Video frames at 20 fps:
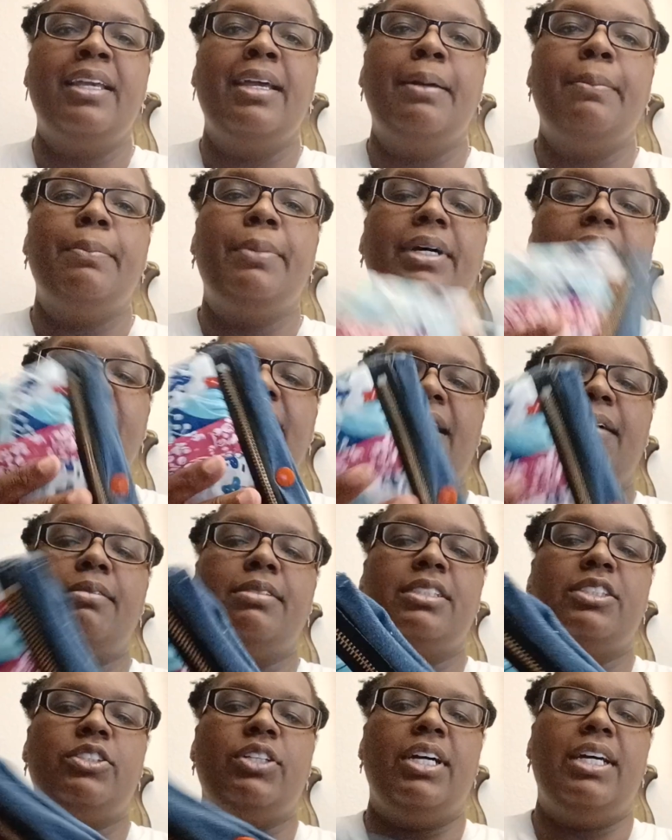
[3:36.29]
But I
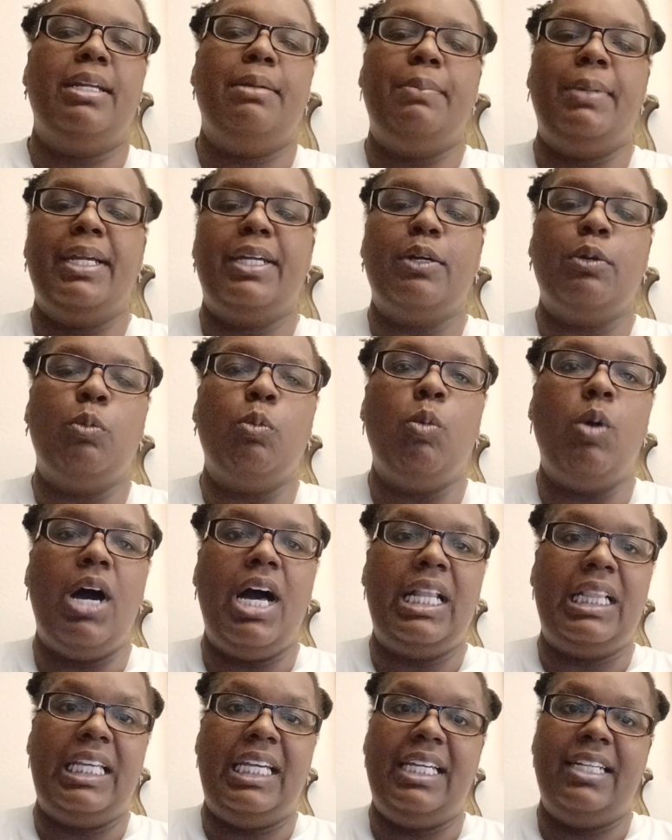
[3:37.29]
was trying to make a
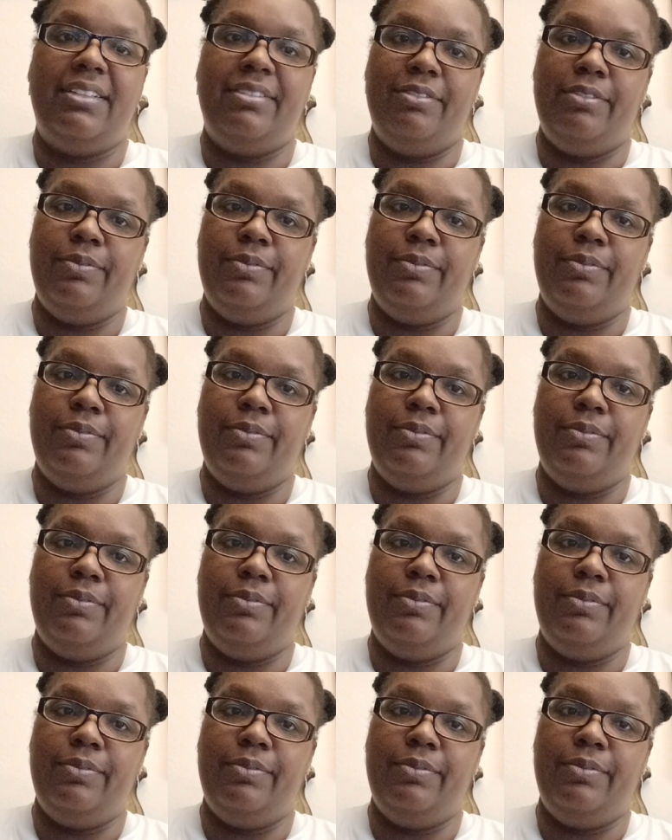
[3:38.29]
wallet,